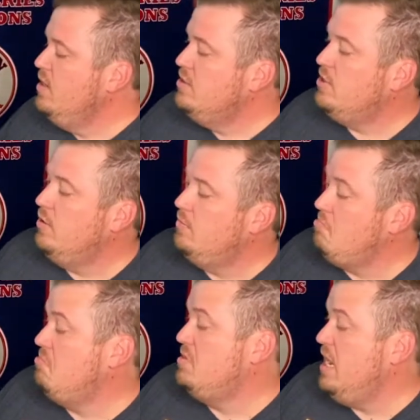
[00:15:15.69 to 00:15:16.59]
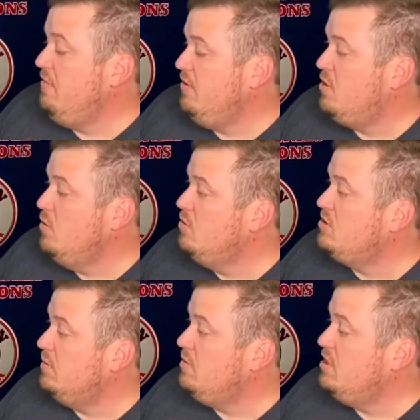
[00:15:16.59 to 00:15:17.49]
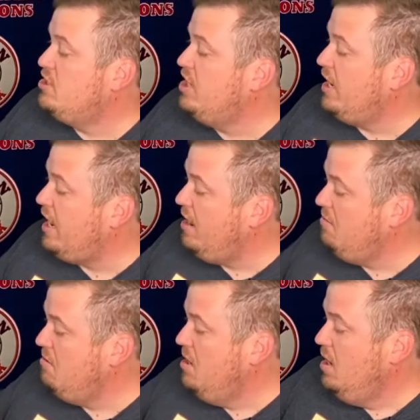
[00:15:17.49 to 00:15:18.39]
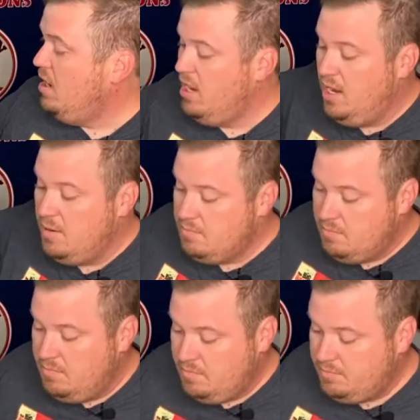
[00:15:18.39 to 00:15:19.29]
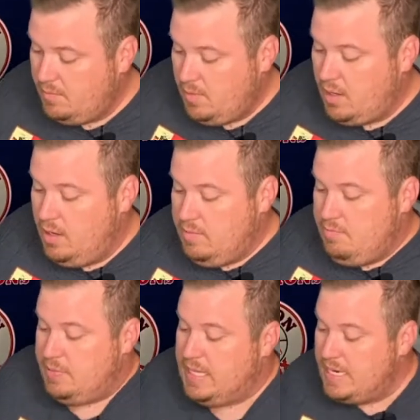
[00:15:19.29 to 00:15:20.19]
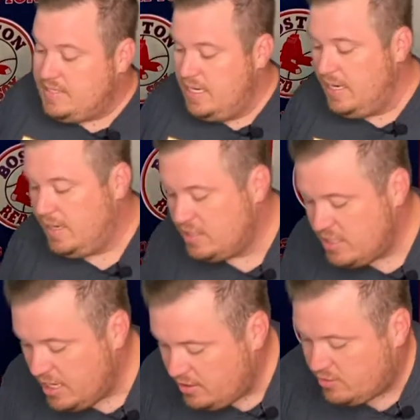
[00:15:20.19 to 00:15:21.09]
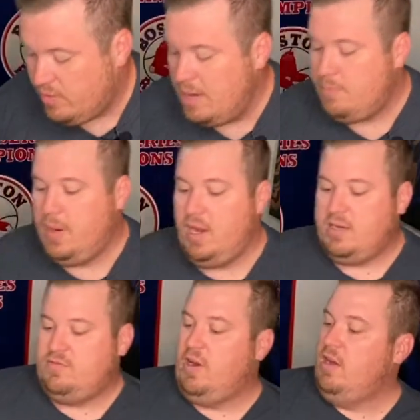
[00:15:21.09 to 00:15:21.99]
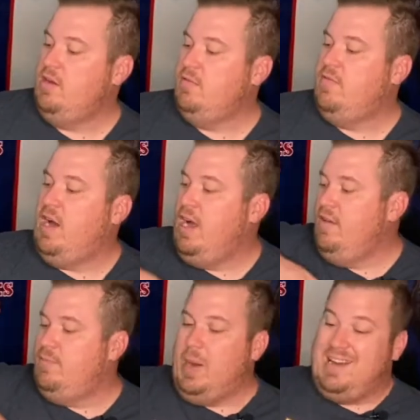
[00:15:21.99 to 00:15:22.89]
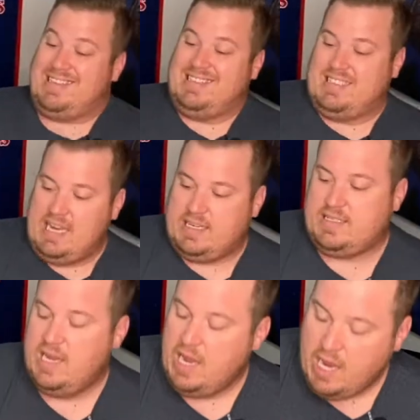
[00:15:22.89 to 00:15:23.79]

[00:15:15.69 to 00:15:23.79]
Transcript: So definitely cool. Something to check out. Um, but that's it. That's another great box, volume five, box six.